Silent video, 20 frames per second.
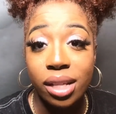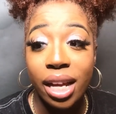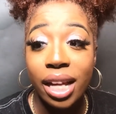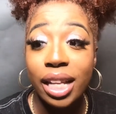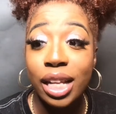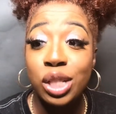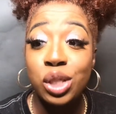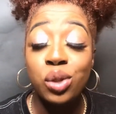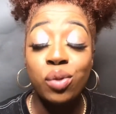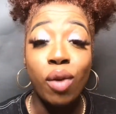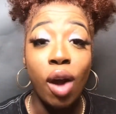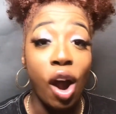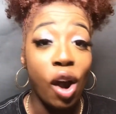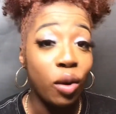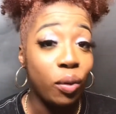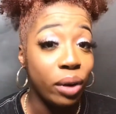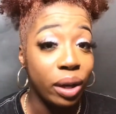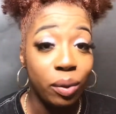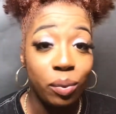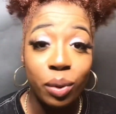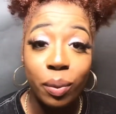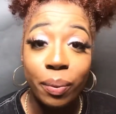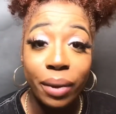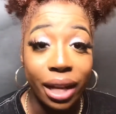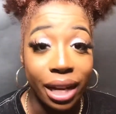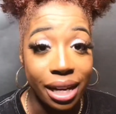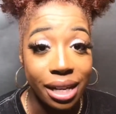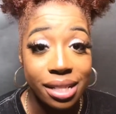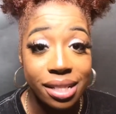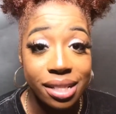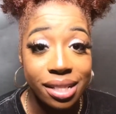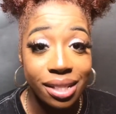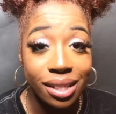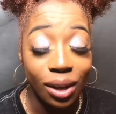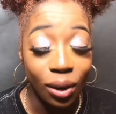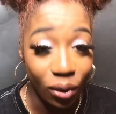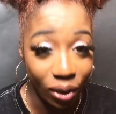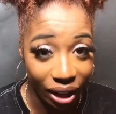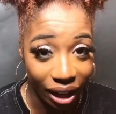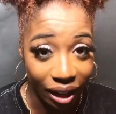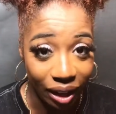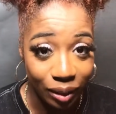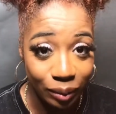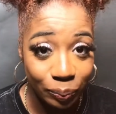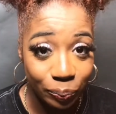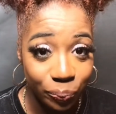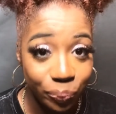that you've already replaced, okay?